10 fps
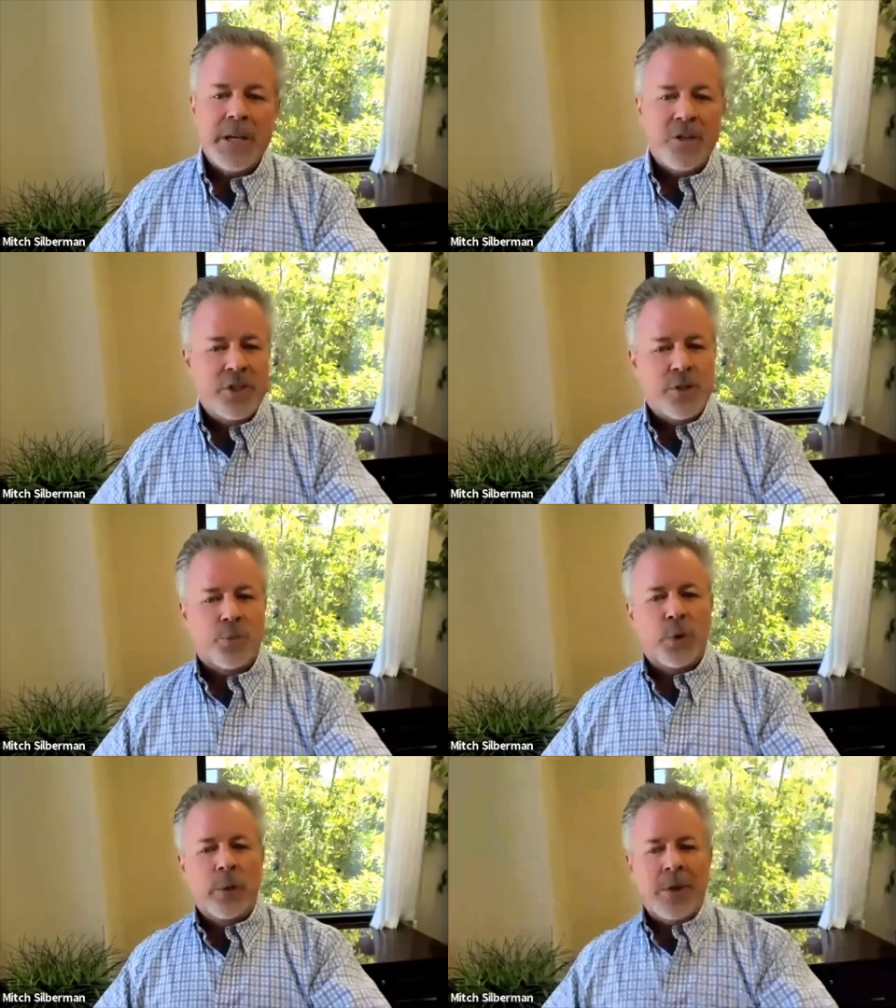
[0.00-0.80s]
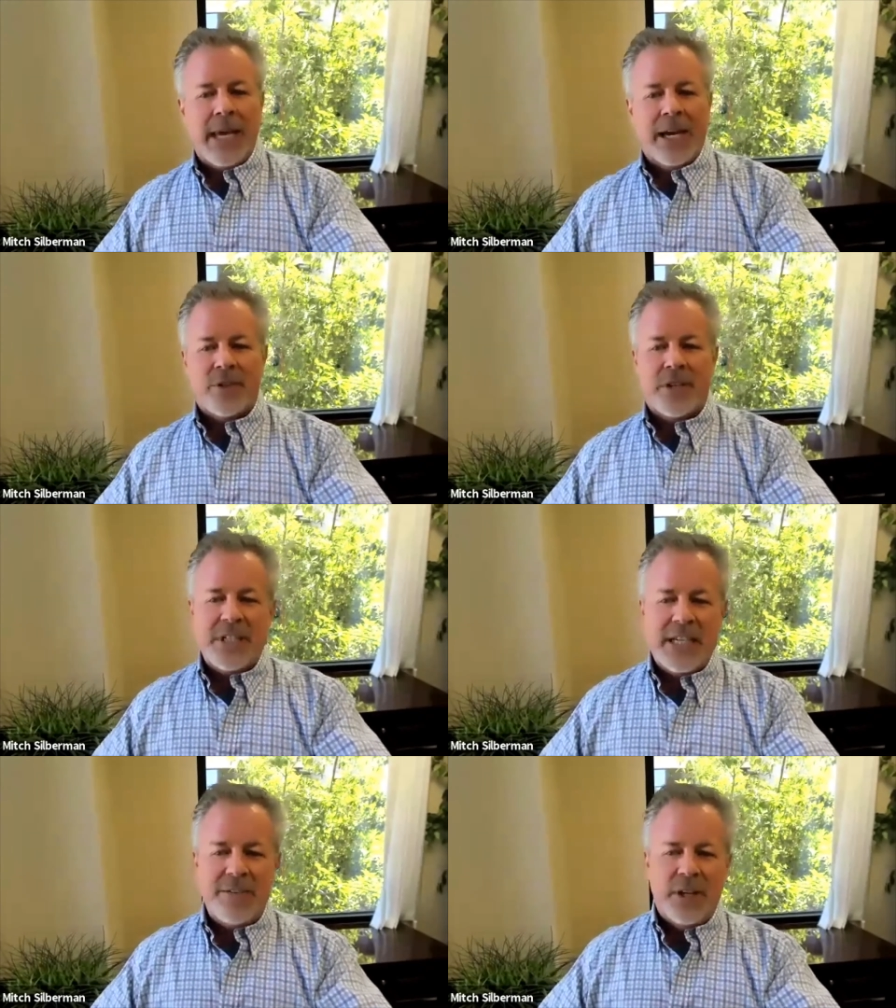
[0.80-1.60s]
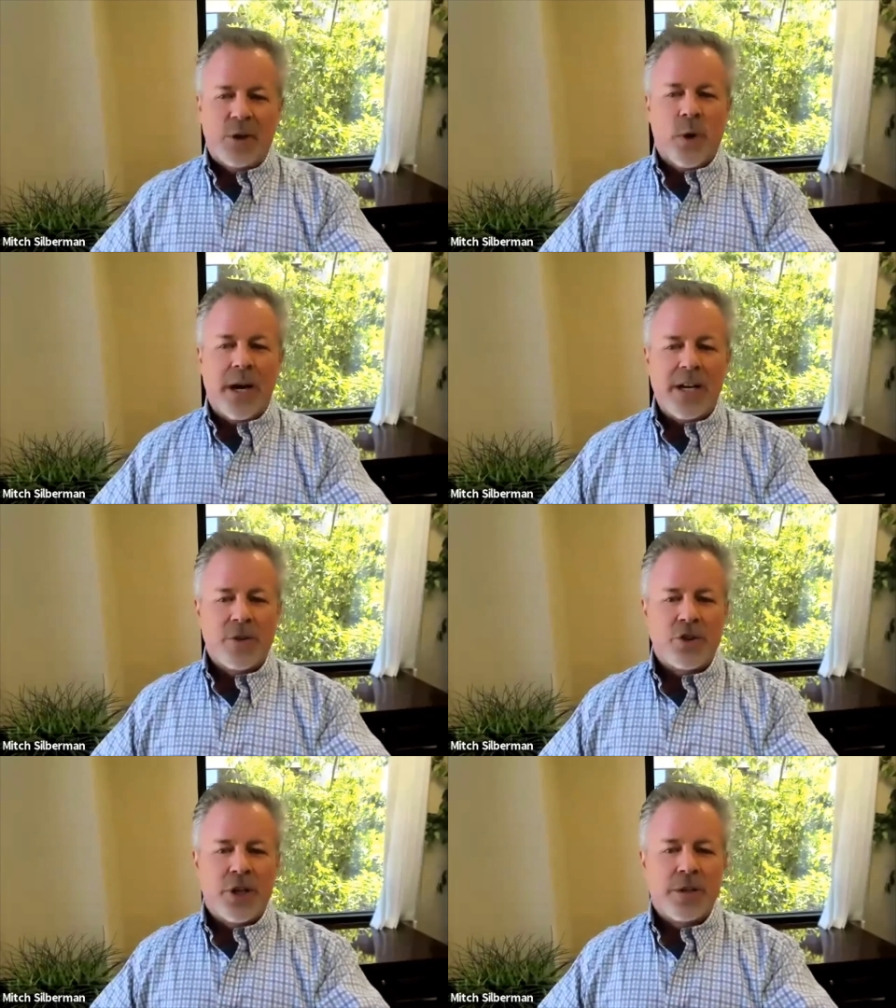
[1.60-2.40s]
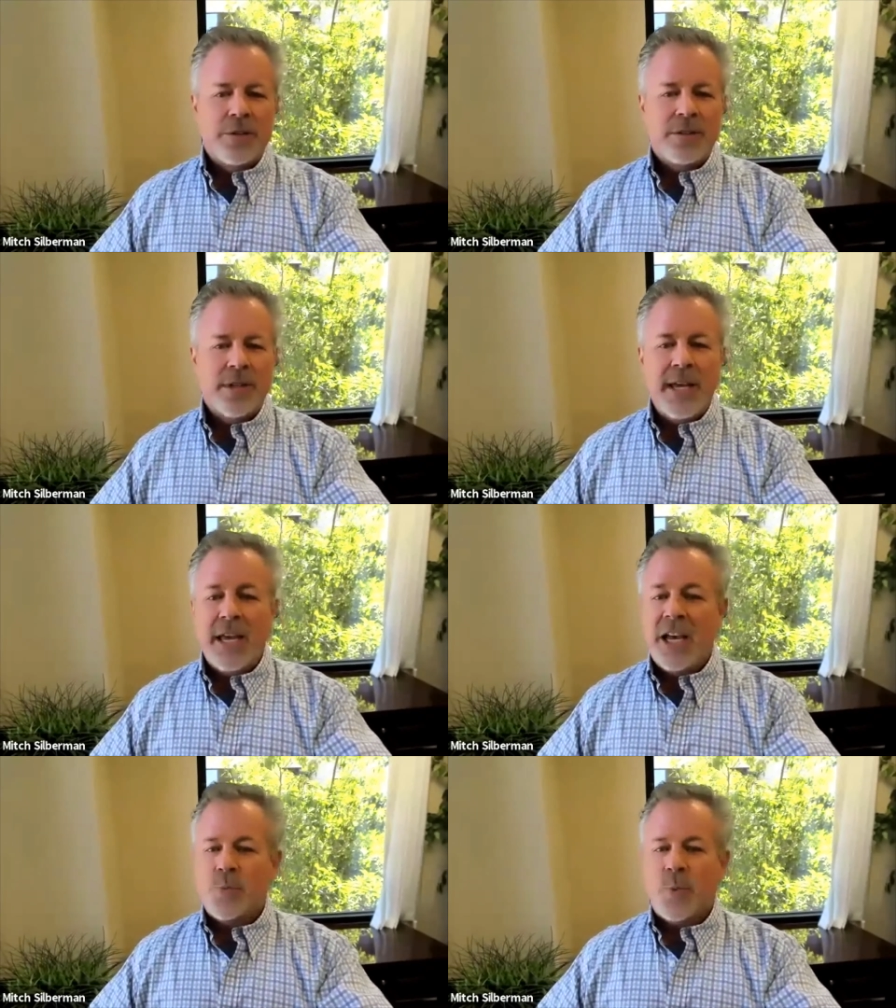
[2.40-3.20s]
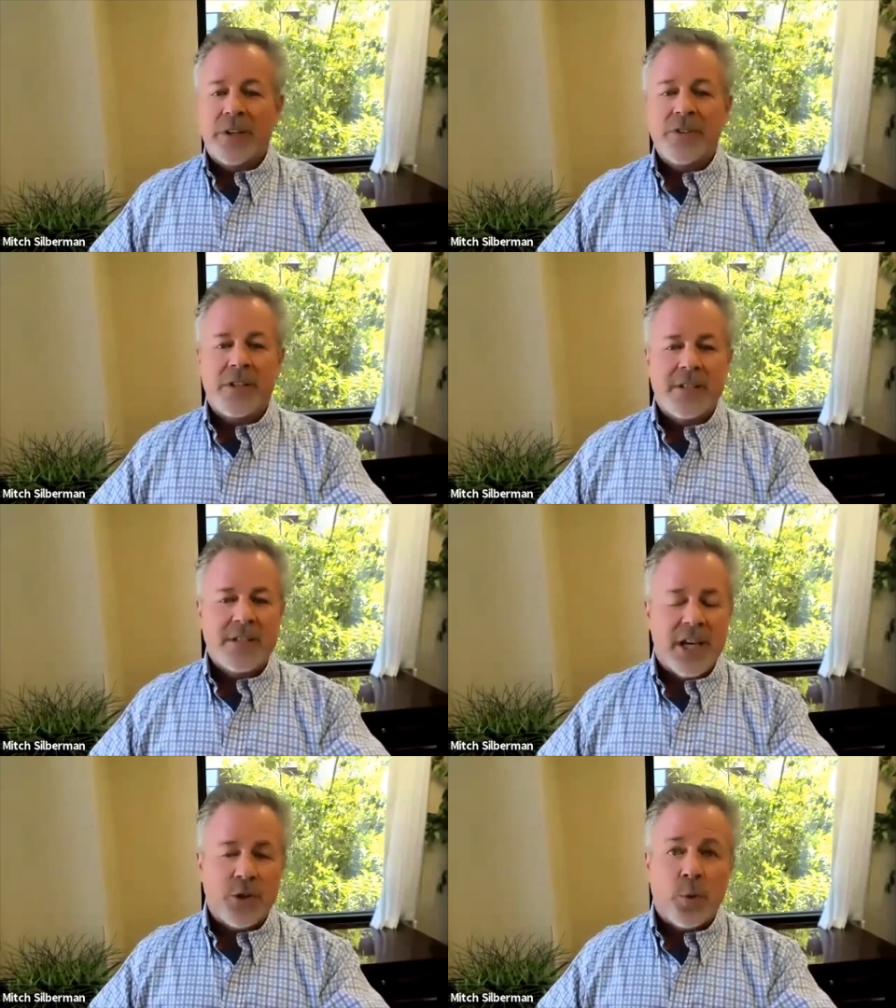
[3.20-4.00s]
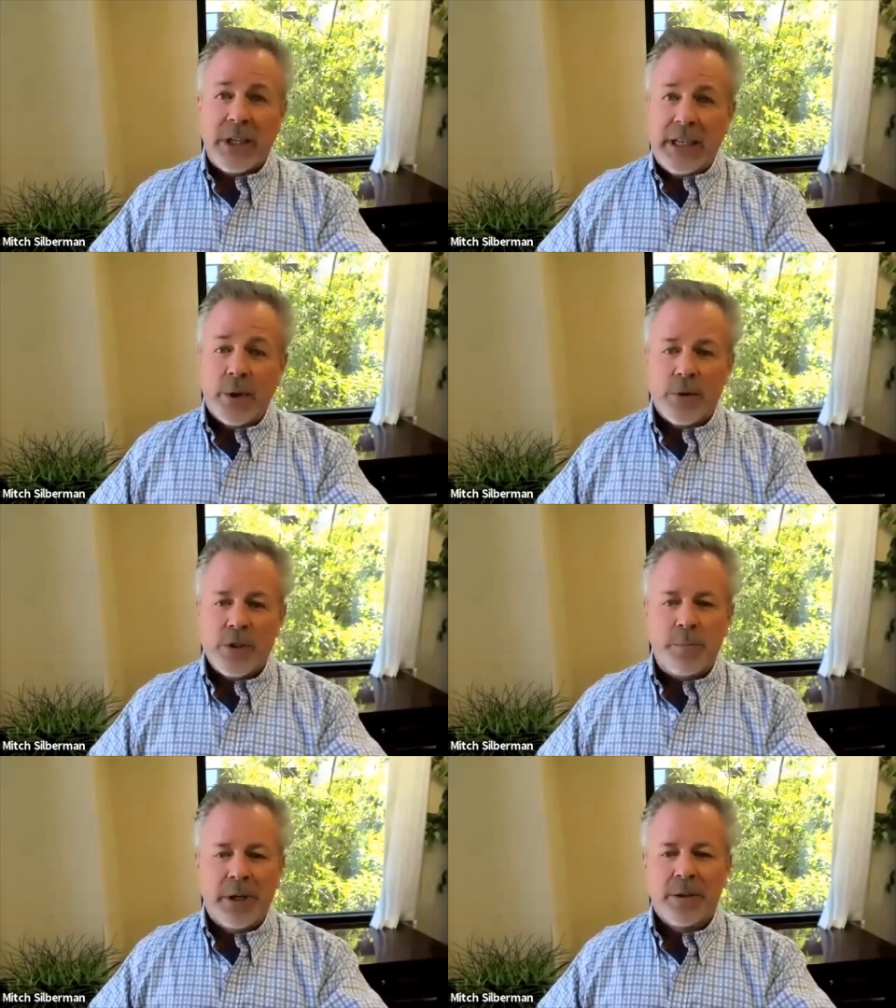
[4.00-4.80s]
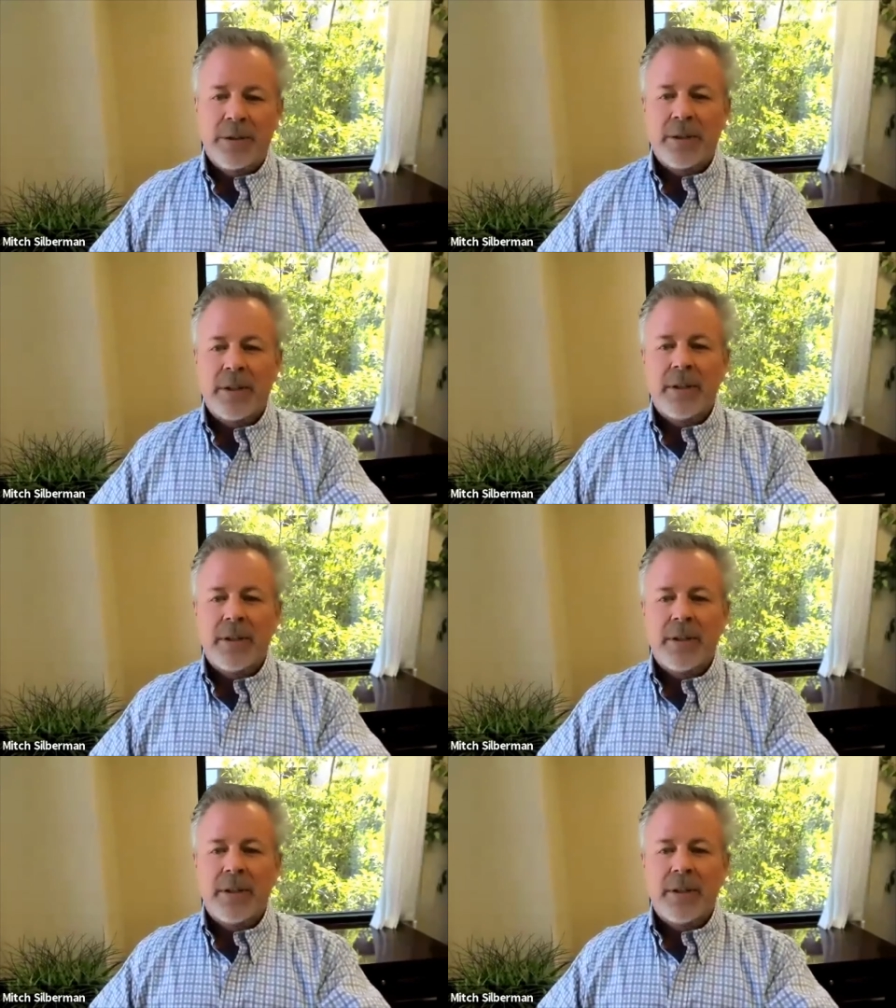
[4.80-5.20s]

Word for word: She's a frequent guest on TV and radio shows, as well as a successful keynote speaker.